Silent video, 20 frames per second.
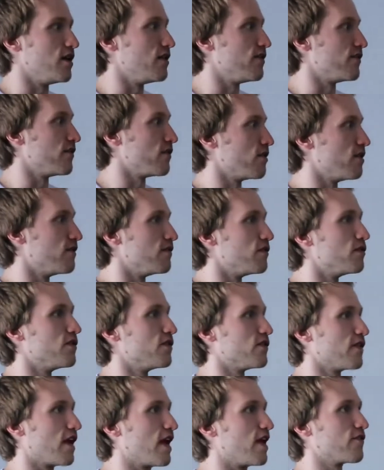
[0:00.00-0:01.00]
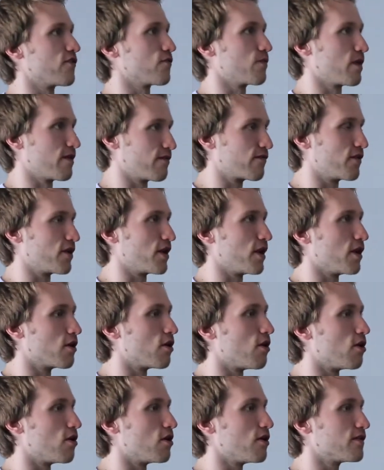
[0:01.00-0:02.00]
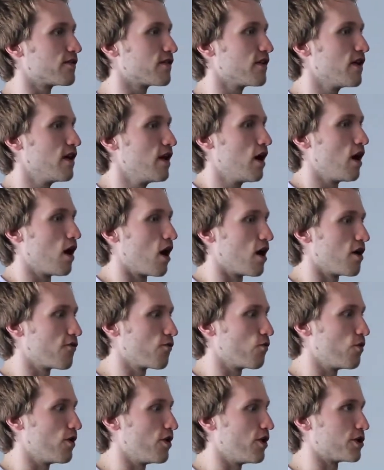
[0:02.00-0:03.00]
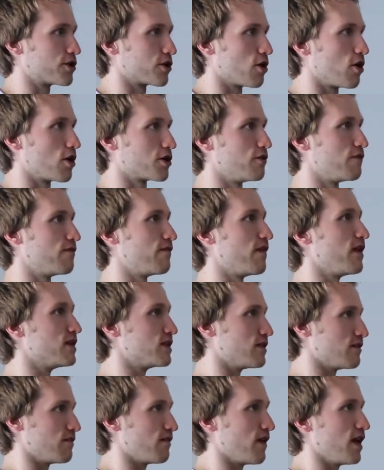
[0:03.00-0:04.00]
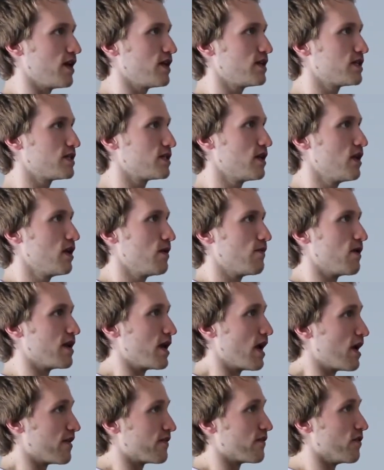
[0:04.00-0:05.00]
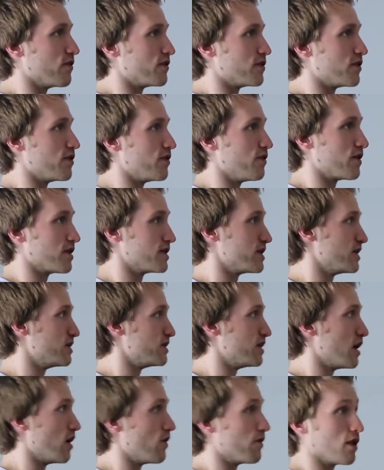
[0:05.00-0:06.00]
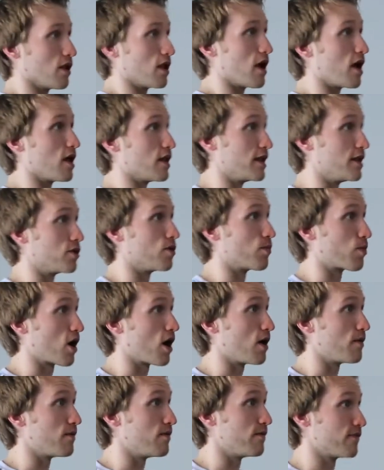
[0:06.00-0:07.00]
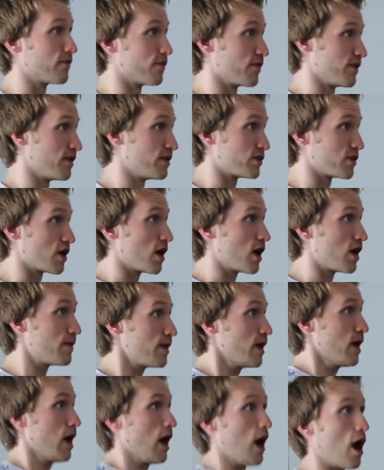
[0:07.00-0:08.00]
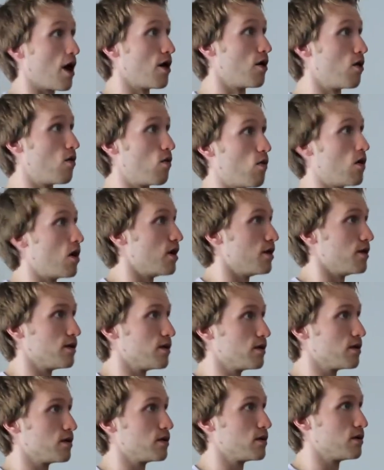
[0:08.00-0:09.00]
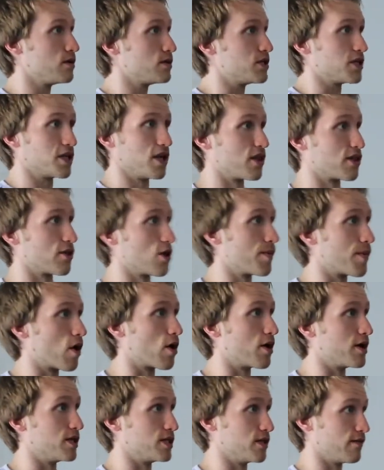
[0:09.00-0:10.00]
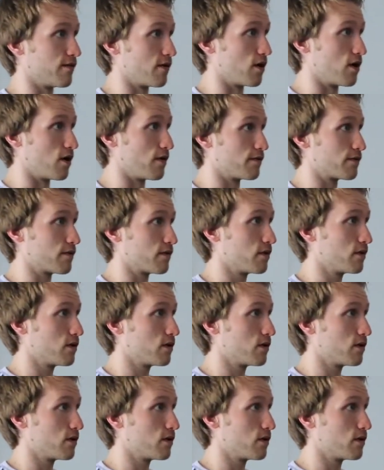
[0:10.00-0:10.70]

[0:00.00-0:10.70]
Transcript: easier if you just answered my freaking calls. I just wanted to talk to you face to face. My dad's here too because he's dealt with a lot of legal problems with his job. I don't want to get third parties involved.